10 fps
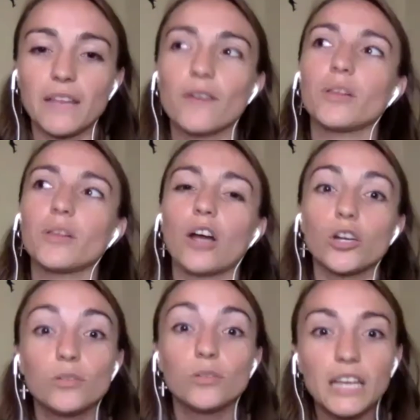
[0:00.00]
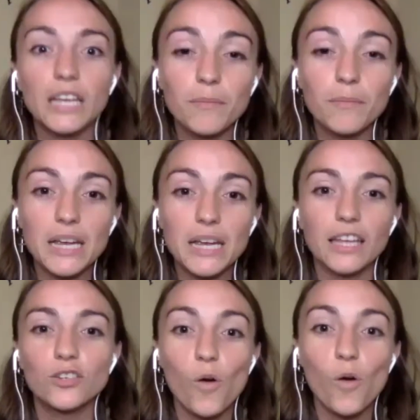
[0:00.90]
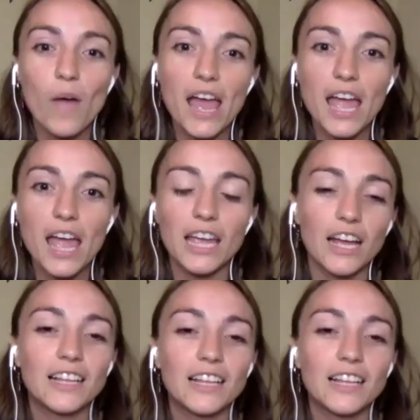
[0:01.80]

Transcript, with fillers: And they were like, Are you kidding me? Like, no way.